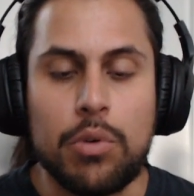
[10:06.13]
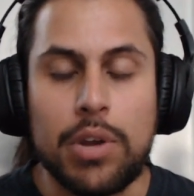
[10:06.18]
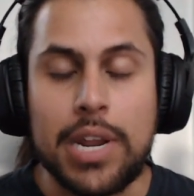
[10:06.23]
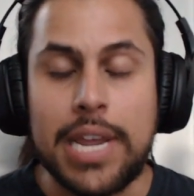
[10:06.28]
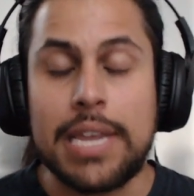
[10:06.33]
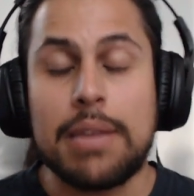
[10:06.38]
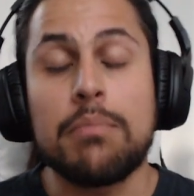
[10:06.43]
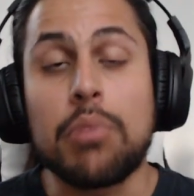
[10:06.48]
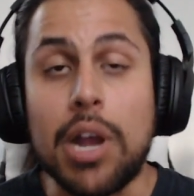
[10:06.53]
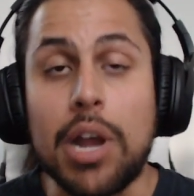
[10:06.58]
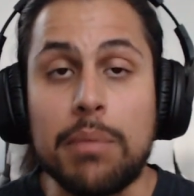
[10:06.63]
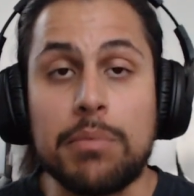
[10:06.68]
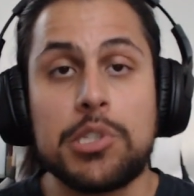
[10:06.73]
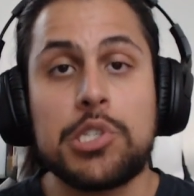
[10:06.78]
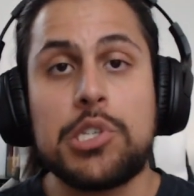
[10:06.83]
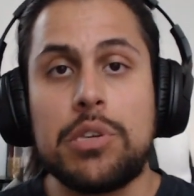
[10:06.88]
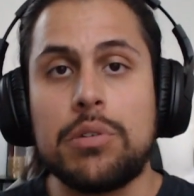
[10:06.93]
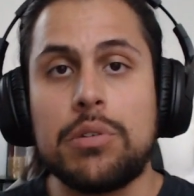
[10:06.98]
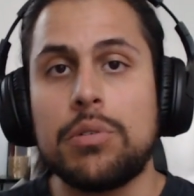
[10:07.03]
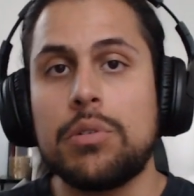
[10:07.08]
what I can
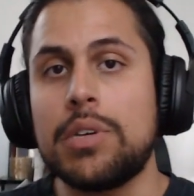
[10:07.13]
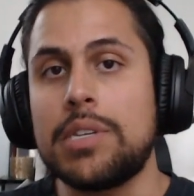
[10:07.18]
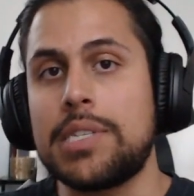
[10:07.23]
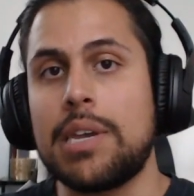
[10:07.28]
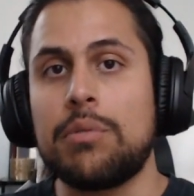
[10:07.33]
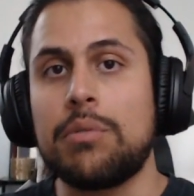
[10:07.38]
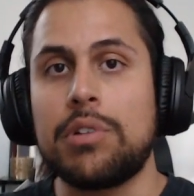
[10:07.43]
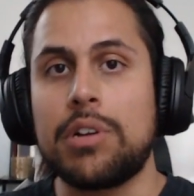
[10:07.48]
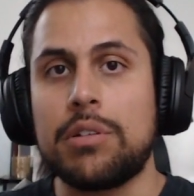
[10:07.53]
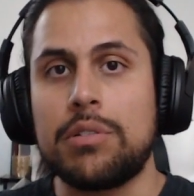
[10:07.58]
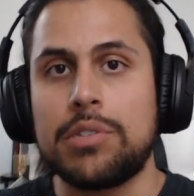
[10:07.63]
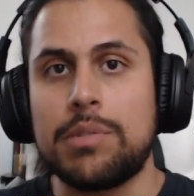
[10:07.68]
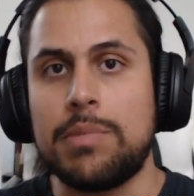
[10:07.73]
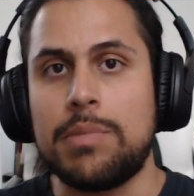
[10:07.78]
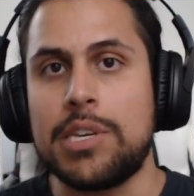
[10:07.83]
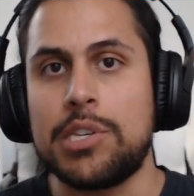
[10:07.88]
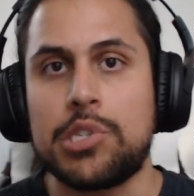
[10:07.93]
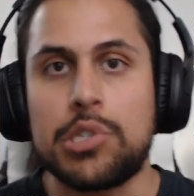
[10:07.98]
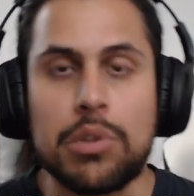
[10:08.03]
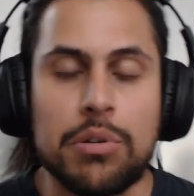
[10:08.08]
promise you is that we're going to be
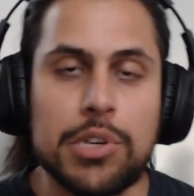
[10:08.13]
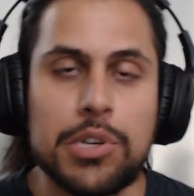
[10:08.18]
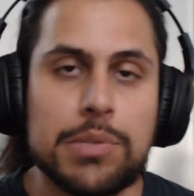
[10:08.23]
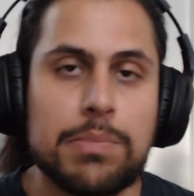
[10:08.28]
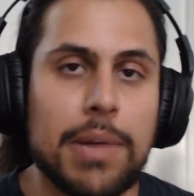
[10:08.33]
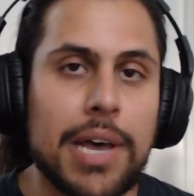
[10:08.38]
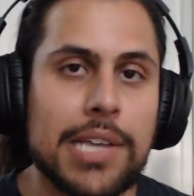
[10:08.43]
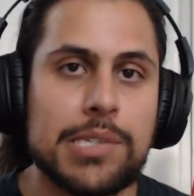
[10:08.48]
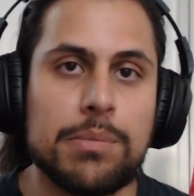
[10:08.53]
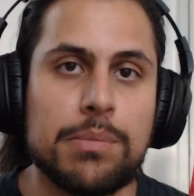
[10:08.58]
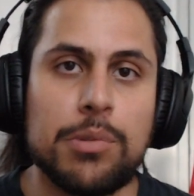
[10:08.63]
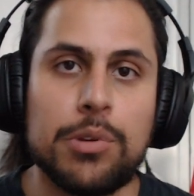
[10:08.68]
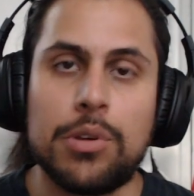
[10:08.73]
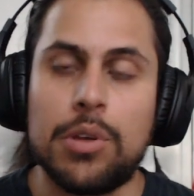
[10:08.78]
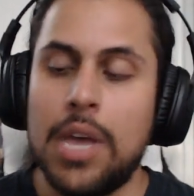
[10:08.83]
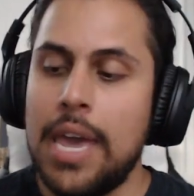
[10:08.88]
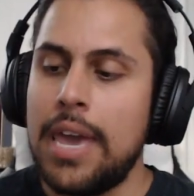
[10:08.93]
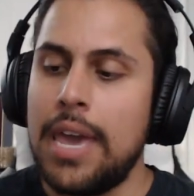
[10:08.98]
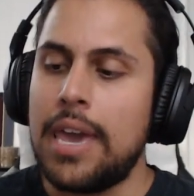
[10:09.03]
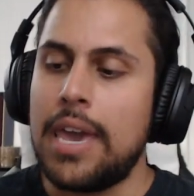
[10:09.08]
as thorough as possible